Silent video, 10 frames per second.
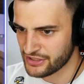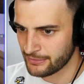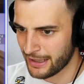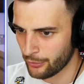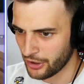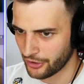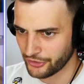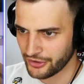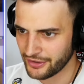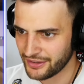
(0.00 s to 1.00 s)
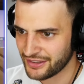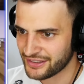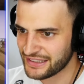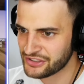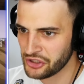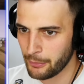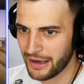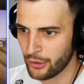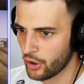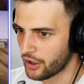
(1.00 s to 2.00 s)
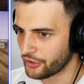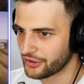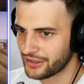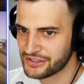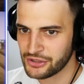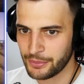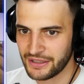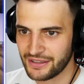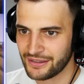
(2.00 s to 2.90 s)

of my world? Maybe even some. That's not my world. Has somebody